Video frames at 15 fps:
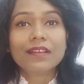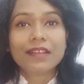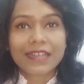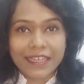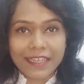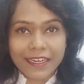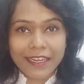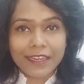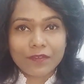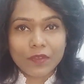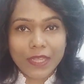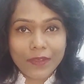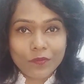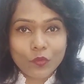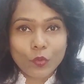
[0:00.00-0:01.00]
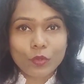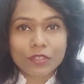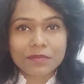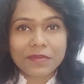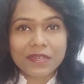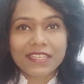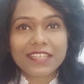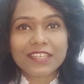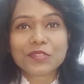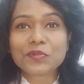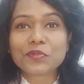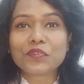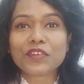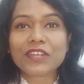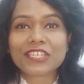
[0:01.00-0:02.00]
Correct? We have nose, but there is
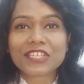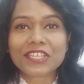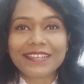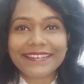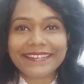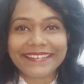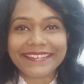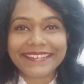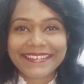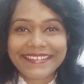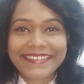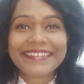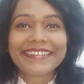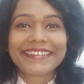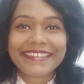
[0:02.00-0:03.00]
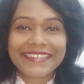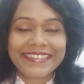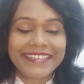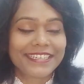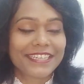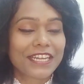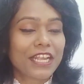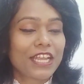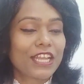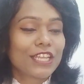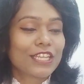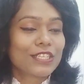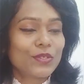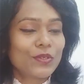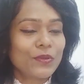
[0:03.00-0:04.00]
no fresh air. Correct?
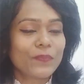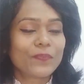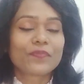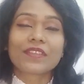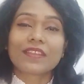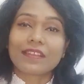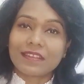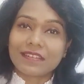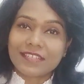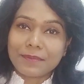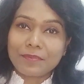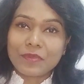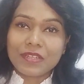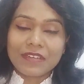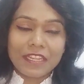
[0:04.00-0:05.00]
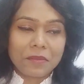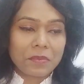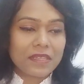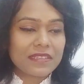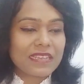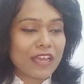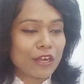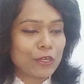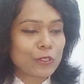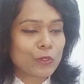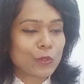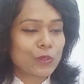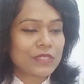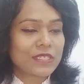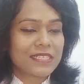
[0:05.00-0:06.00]
So chapter name is
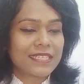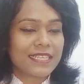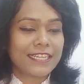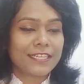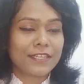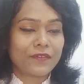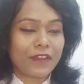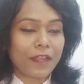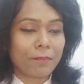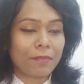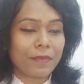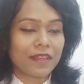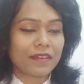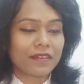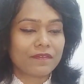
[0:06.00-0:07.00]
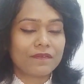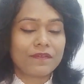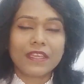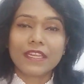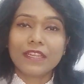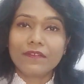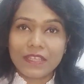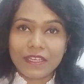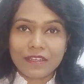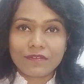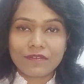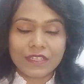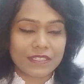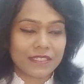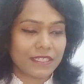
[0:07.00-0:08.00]
resources and development. Very, very
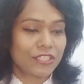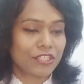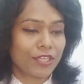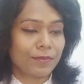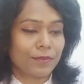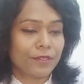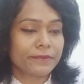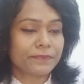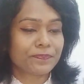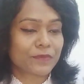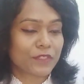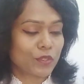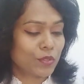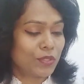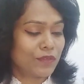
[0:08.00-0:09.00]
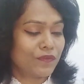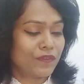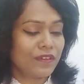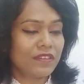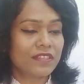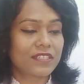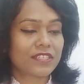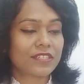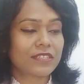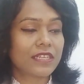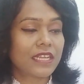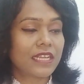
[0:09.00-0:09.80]
interesting chapter. So the first